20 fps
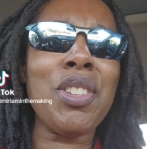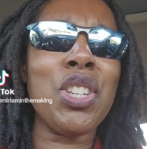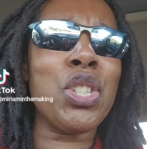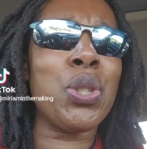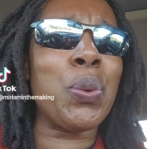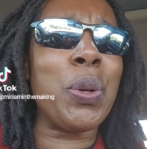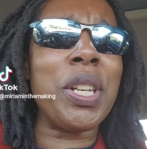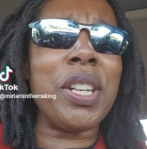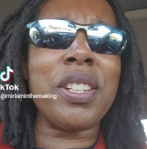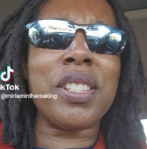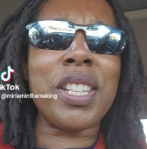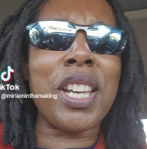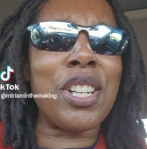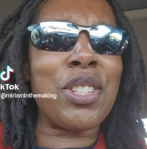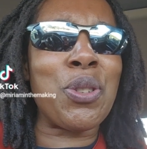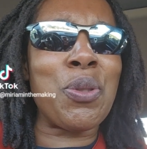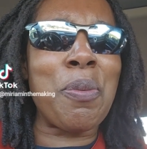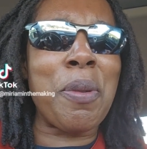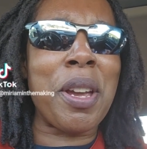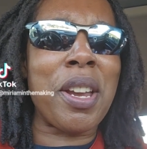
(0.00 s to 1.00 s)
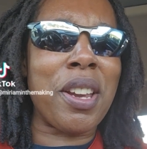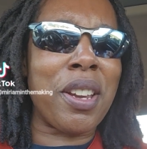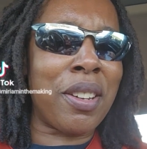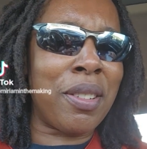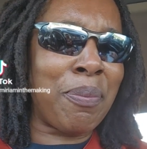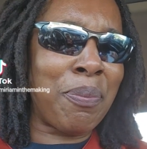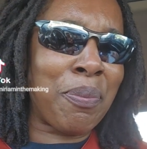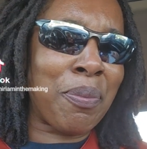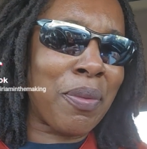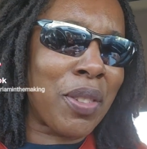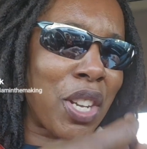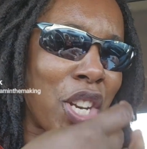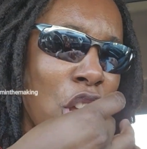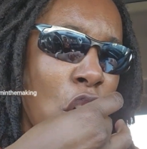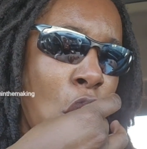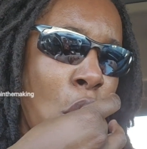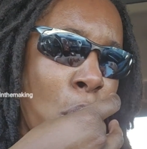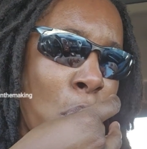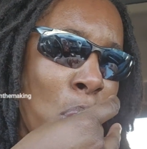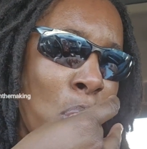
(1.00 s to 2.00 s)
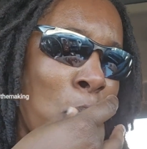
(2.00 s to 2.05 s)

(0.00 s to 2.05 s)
Sweetness ain't too bad, you know.